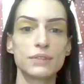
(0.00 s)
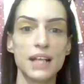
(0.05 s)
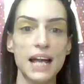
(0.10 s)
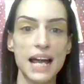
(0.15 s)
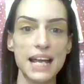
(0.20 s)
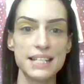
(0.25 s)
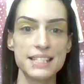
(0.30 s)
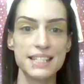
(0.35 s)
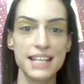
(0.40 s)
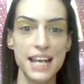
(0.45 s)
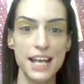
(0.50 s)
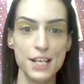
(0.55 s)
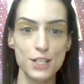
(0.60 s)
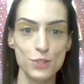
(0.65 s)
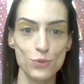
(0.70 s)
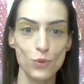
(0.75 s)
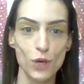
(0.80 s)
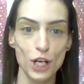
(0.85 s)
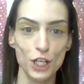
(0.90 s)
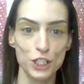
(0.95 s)

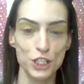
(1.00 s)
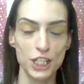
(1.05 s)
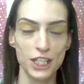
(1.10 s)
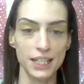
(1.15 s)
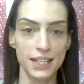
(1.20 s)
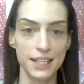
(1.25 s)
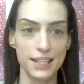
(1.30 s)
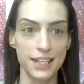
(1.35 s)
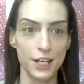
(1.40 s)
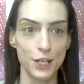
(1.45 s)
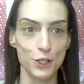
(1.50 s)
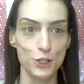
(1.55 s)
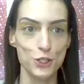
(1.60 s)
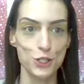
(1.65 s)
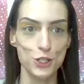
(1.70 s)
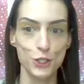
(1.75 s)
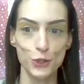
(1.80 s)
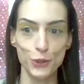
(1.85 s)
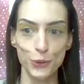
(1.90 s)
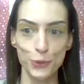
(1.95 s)
Isaiah's watching in there
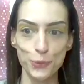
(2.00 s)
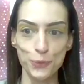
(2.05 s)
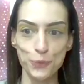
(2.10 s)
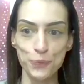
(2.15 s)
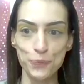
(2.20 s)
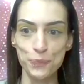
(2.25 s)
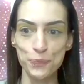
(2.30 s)
too.